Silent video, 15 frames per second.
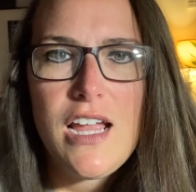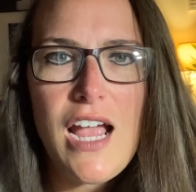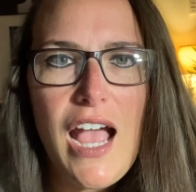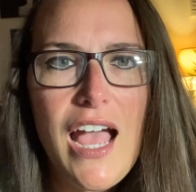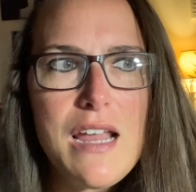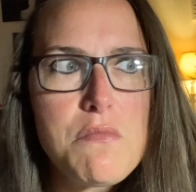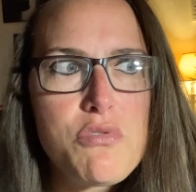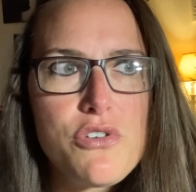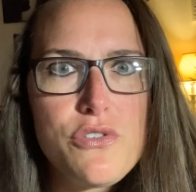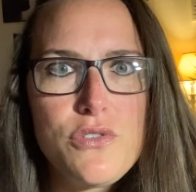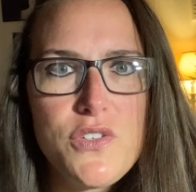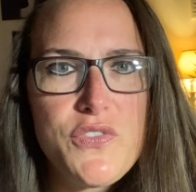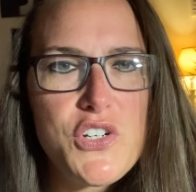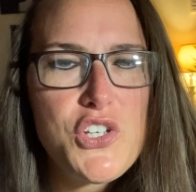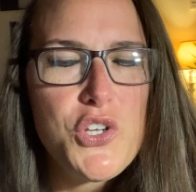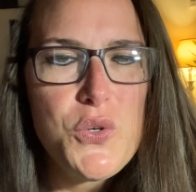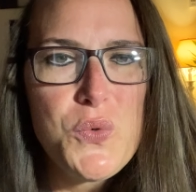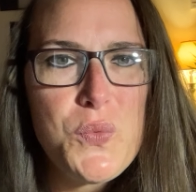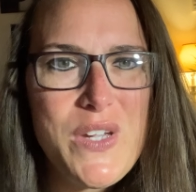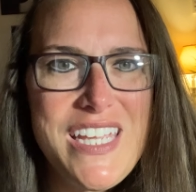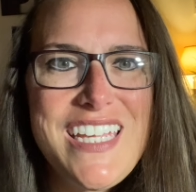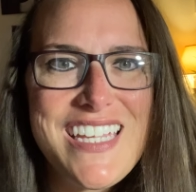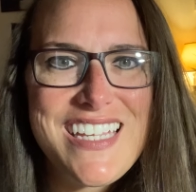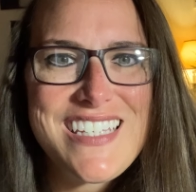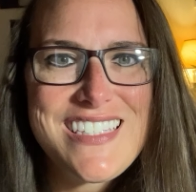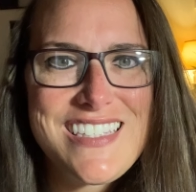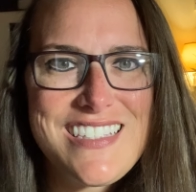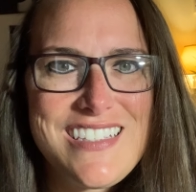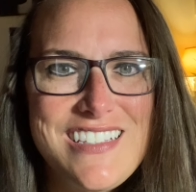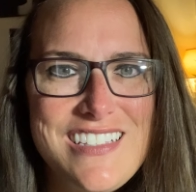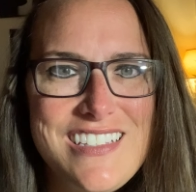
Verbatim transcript: I had a bruise for two weeks.